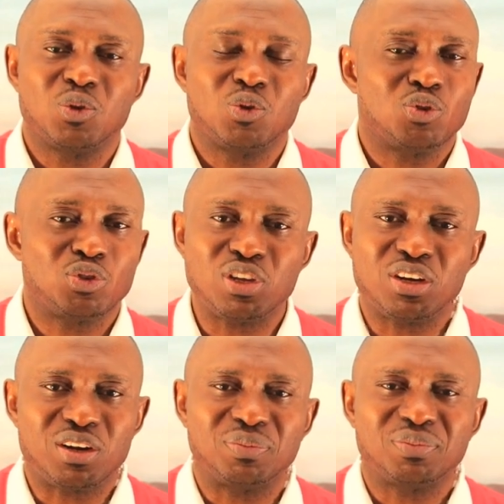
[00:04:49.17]

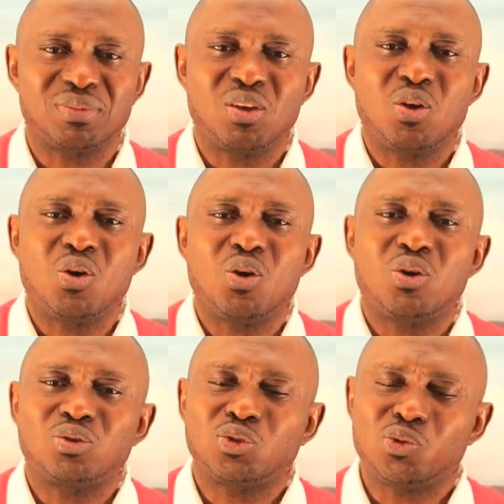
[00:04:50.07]
Sarah.
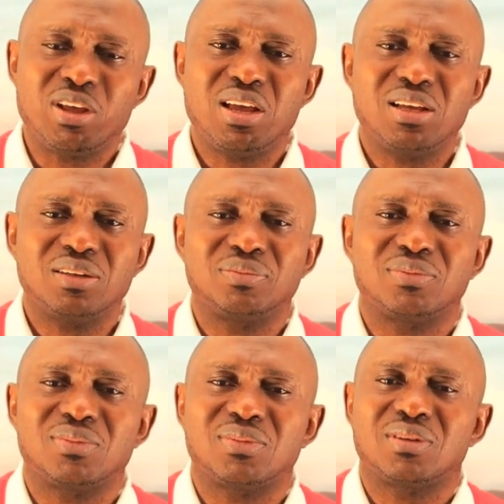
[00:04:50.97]
Today,
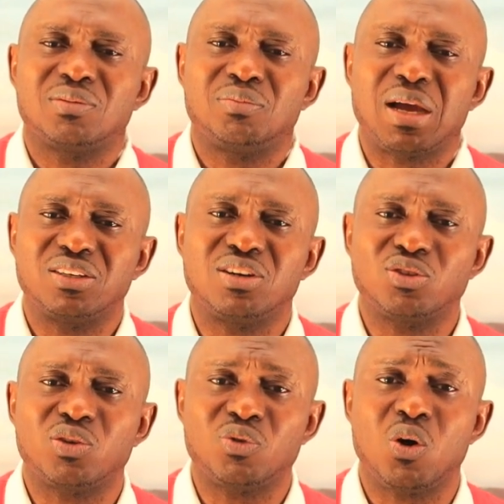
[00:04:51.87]
by the grace
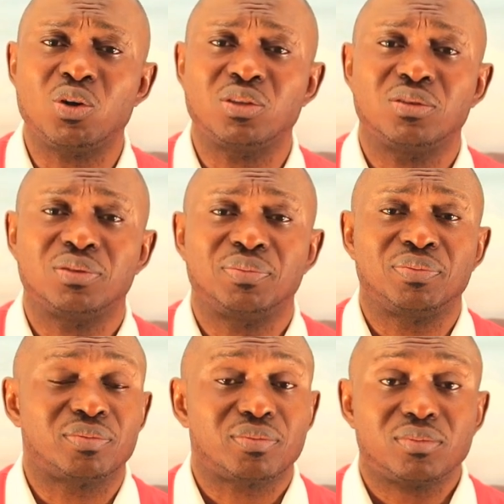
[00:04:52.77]
of God,
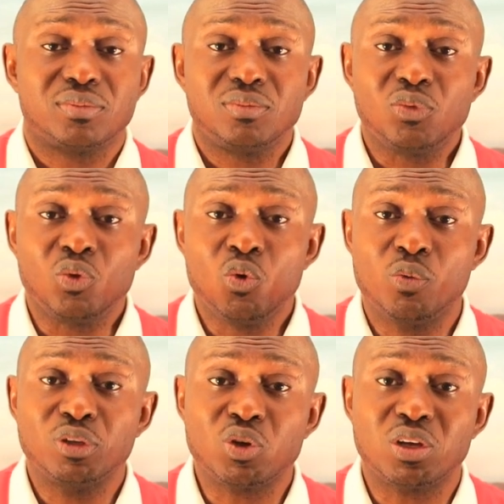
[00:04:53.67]
we'll
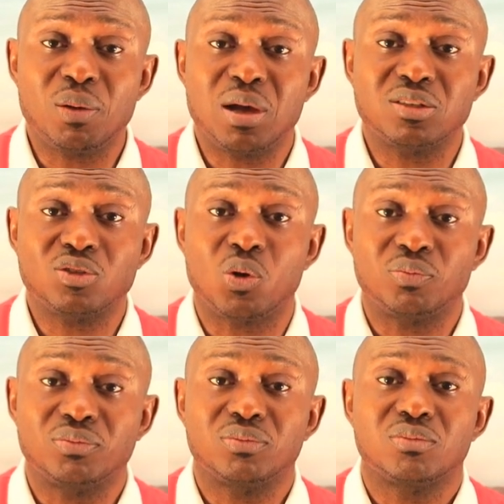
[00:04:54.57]
be talking about some
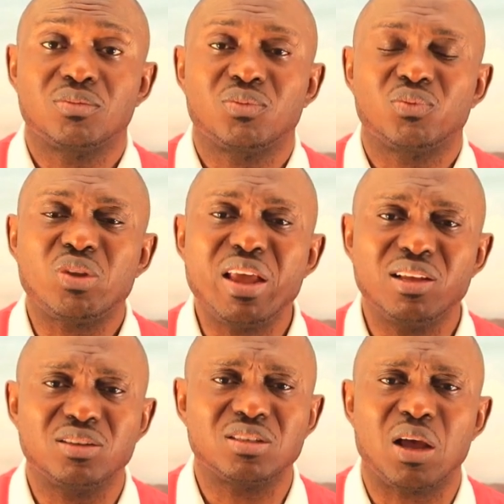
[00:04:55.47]

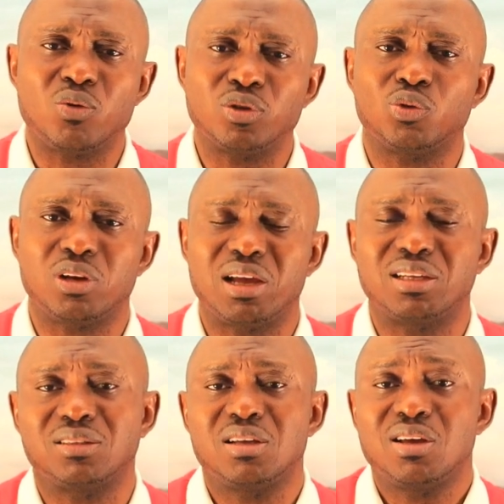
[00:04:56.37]
things that we should learn
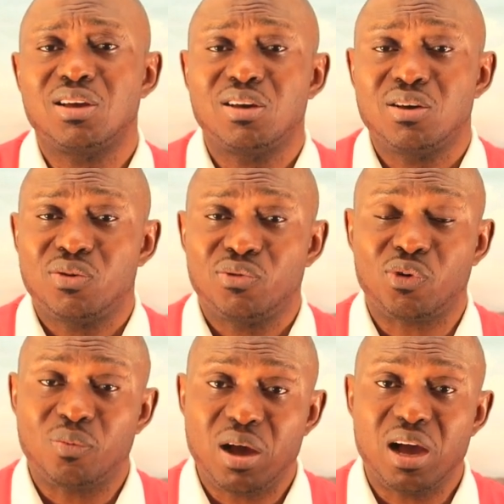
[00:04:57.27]

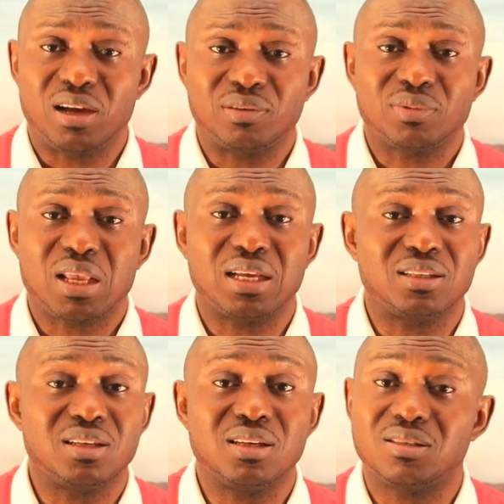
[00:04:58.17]
from her,
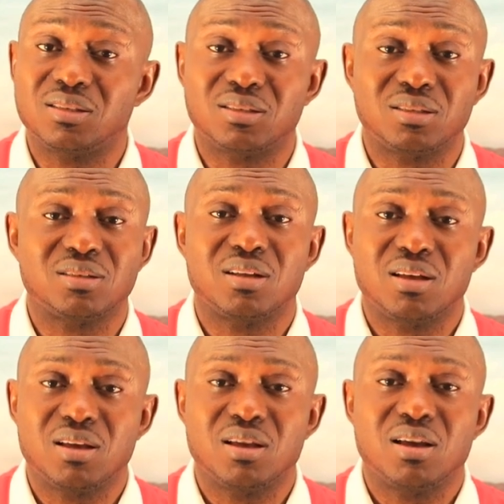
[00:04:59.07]
and is
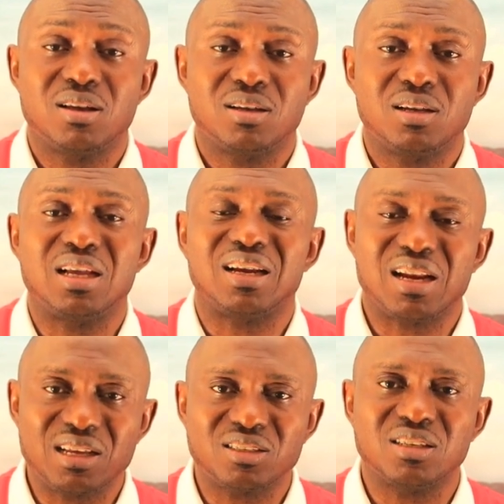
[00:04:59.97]
a
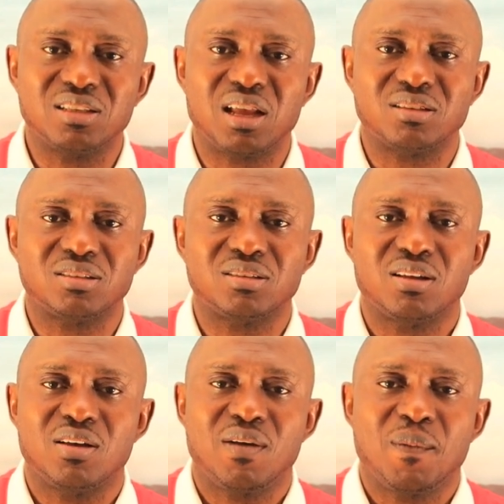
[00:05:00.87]
lesson that
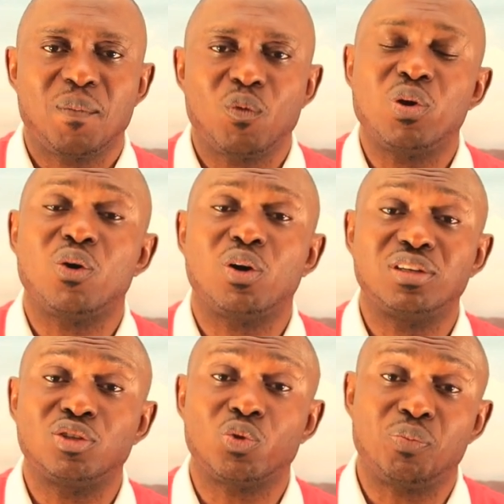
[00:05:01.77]
we all
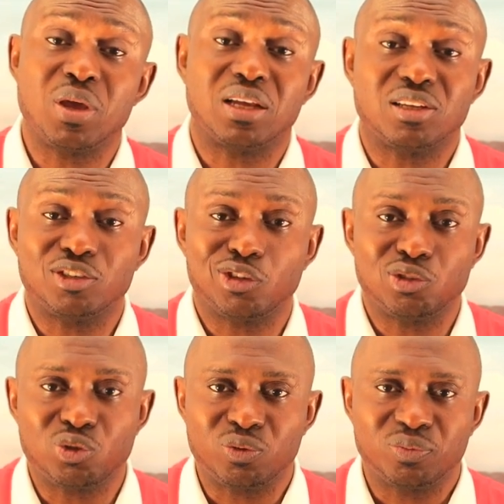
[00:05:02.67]
need to pay attention
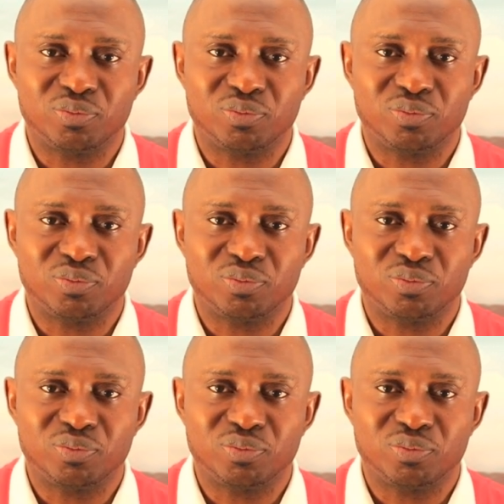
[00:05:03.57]
to.